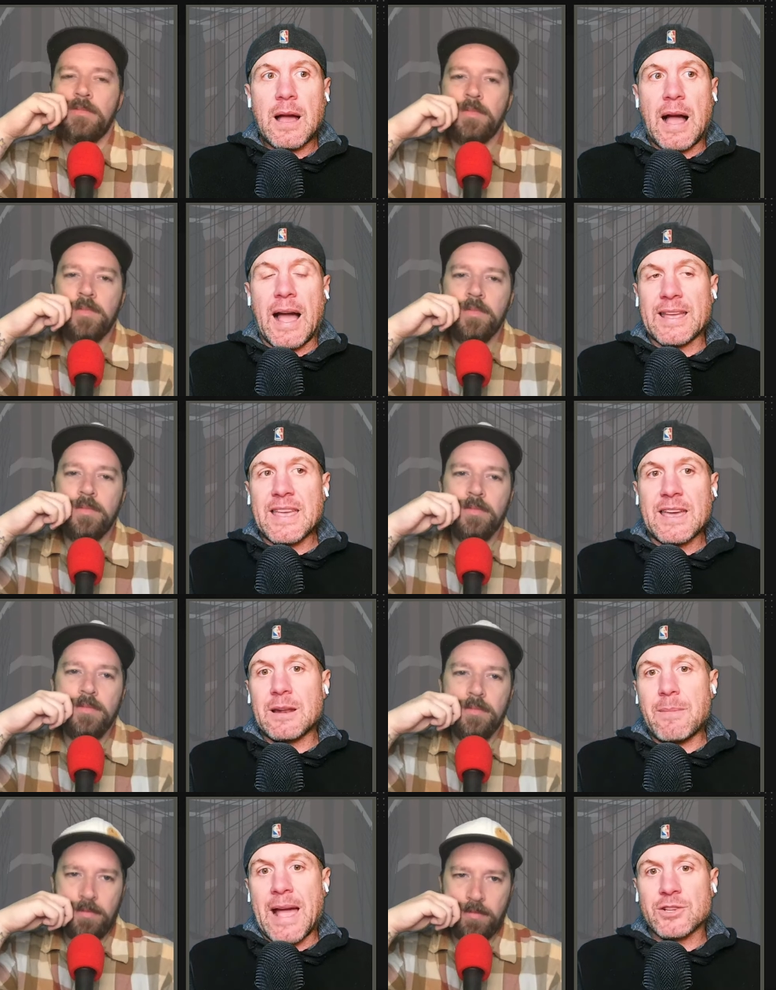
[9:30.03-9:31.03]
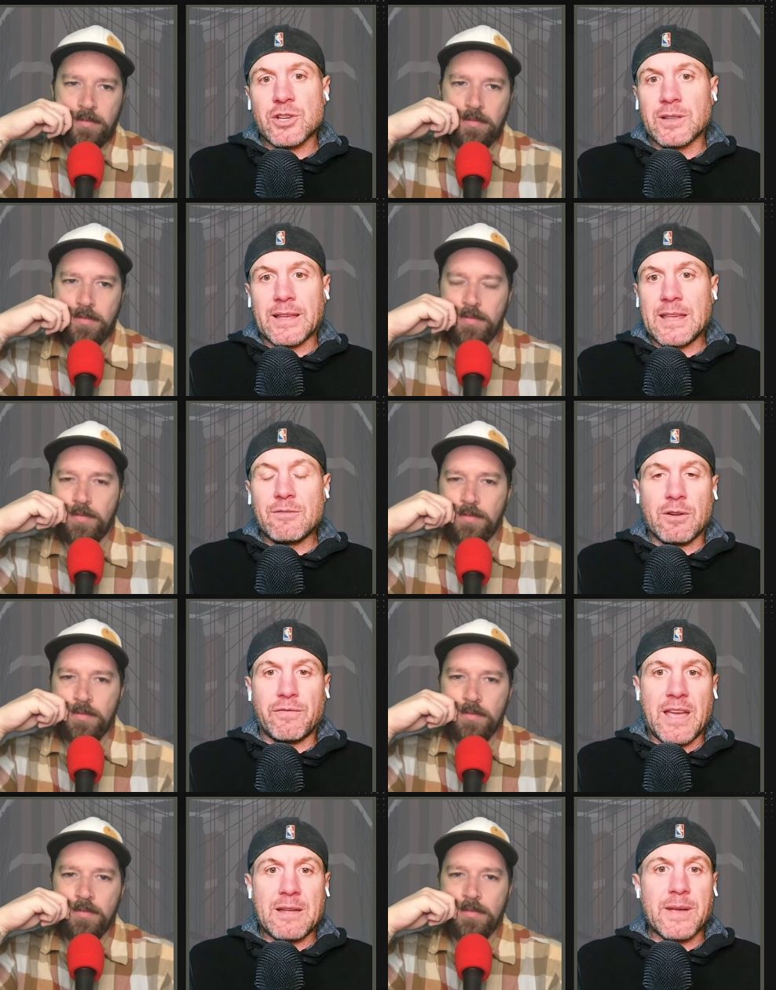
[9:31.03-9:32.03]
Speaker 1: I can't imagine like even a
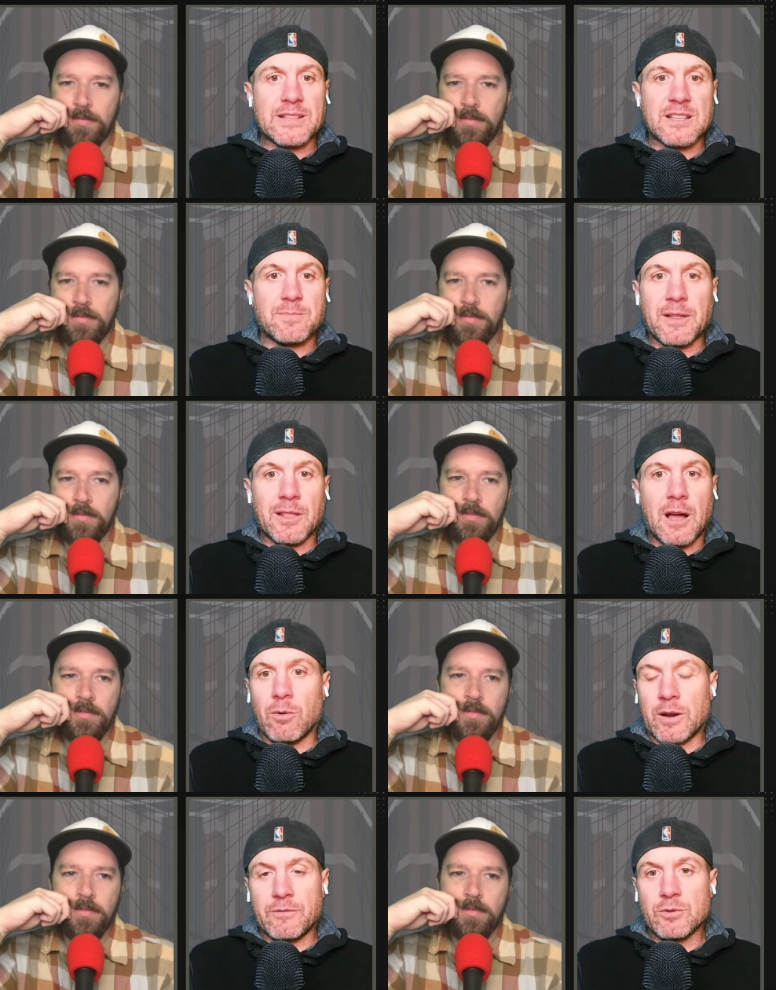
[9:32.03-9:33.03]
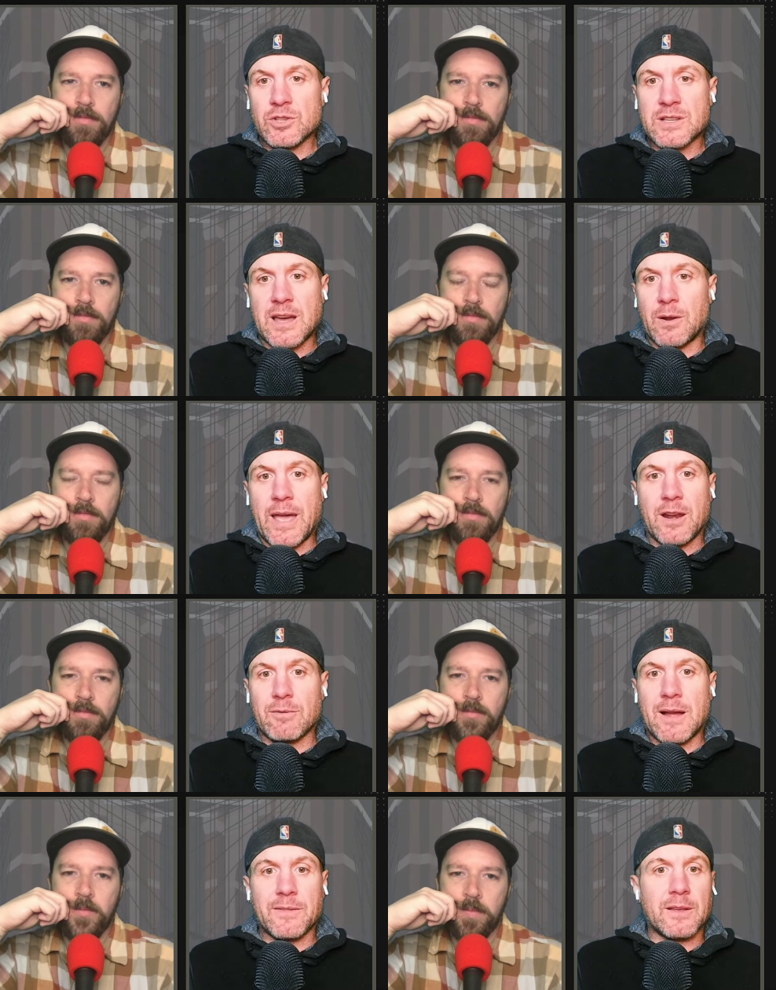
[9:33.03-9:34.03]
fan base has been lower. If you just kind of head
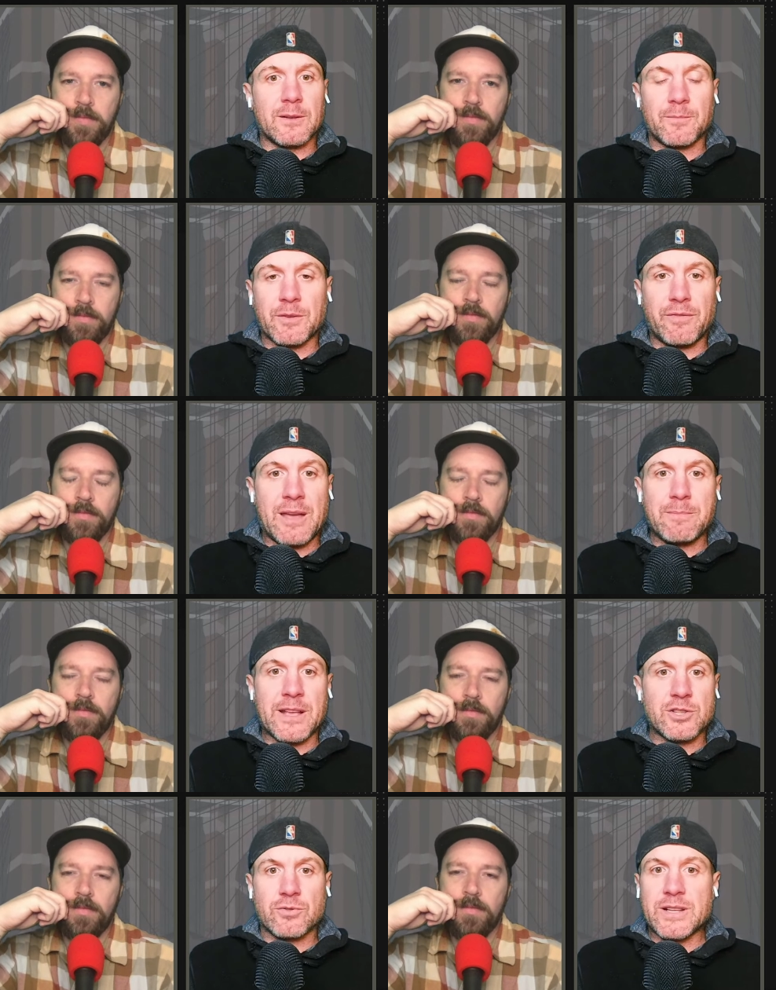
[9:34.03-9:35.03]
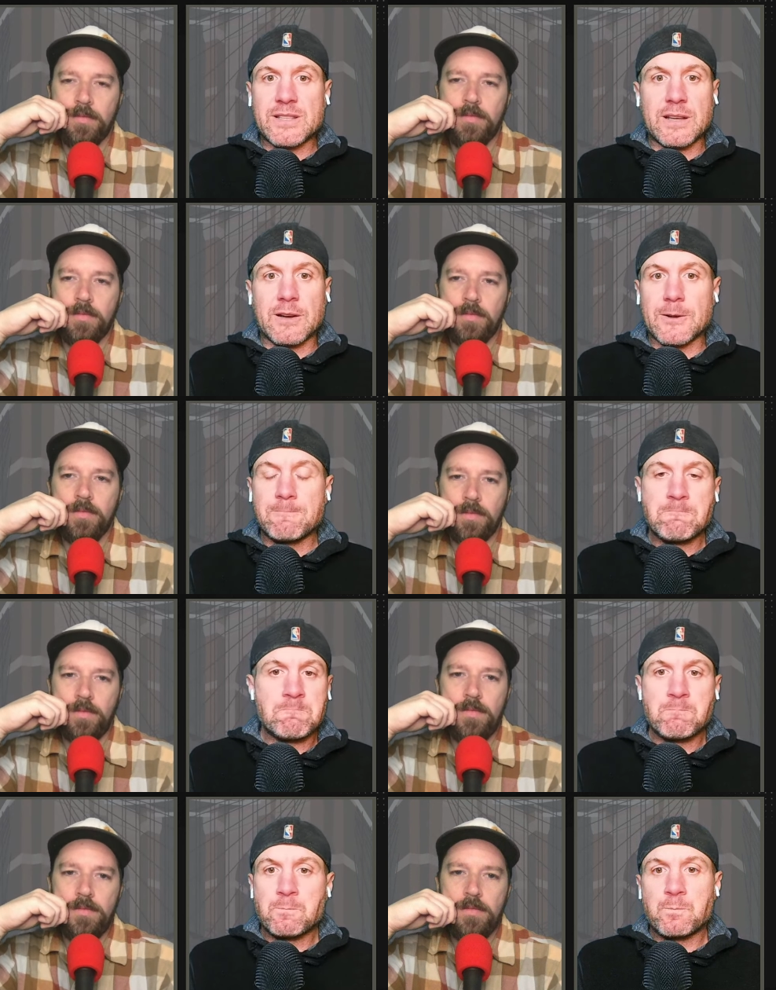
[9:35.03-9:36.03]
around the the fan base streets here,
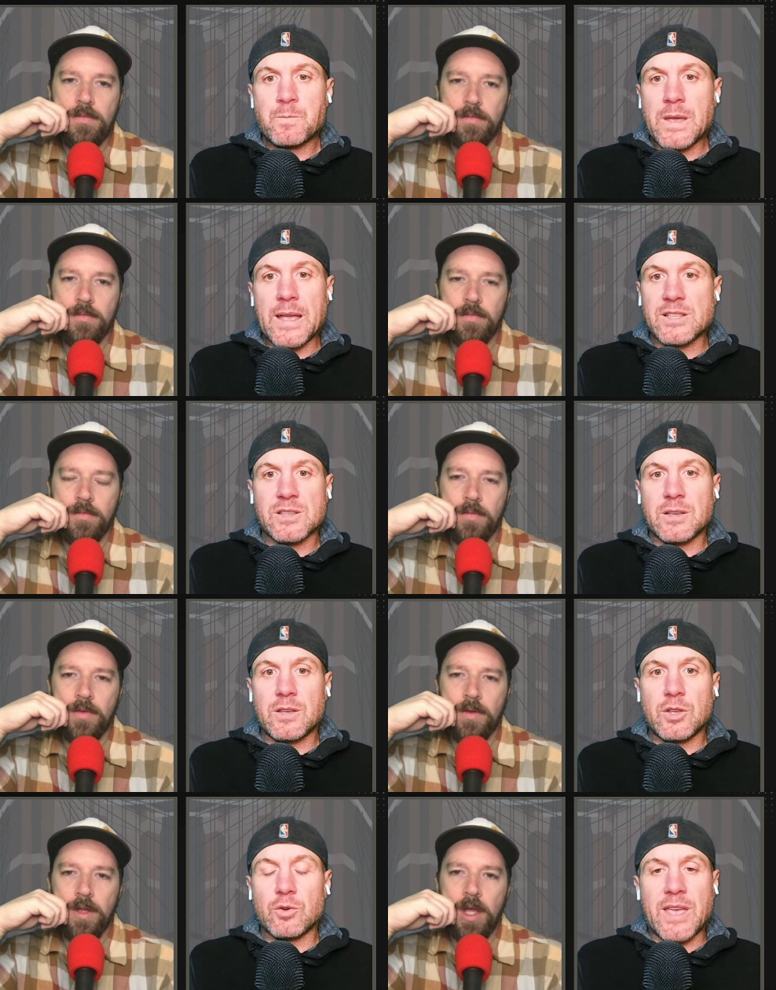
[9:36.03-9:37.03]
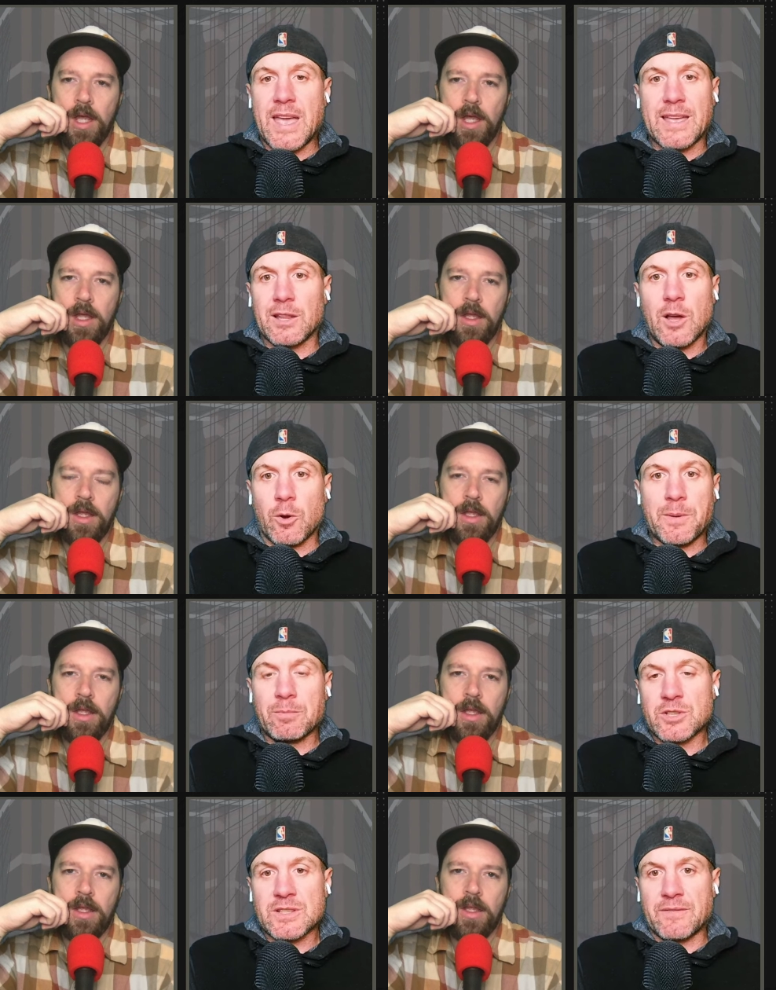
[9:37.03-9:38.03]
it's you can't get lower.
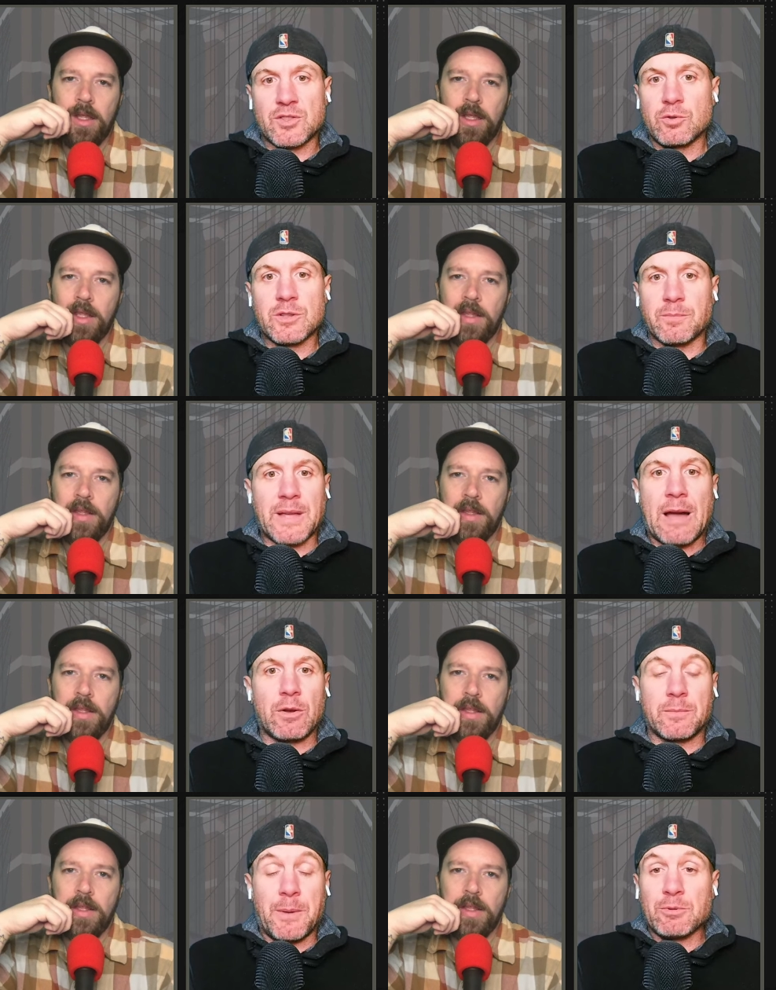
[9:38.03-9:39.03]
People just have tuned them out. Uh, people